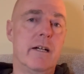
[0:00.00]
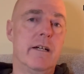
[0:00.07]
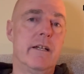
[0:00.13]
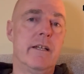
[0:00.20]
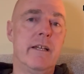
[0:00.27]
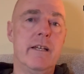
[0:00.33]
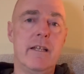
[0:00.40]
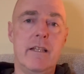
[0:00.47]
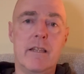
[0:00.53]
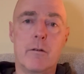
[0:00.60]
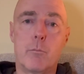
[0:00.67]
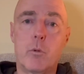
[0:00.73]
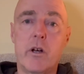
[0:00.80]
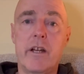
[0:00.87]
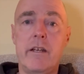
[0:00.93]
in the
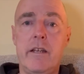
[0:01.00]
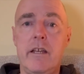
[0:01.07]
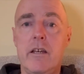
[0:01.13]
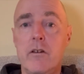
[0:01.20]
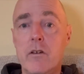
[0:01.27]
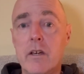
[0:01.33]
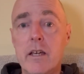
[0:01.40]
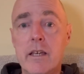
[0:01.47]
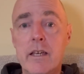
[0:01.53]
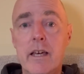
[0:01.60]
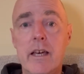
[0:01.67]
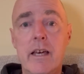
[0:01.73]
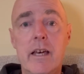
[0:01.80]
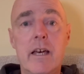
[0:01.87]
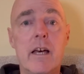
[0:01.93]
brand new
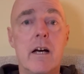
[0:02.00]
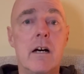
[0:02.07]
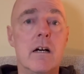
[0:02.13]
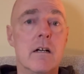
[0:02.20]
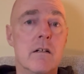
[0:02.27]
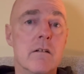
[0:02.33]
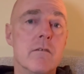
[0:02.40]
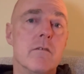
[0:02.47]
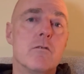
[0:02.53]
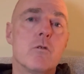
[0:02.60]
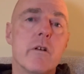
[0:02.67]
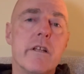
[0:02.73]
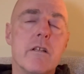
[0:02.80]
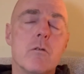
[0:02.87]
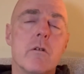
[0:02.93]
year of
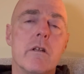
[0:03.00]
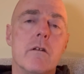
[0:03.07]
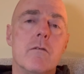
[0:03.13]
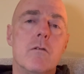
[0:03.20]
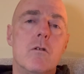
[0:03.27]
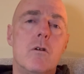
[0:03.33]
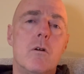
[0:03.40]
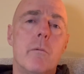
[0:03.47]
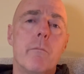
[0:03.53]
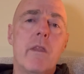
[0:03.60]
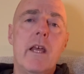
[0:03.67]
2024.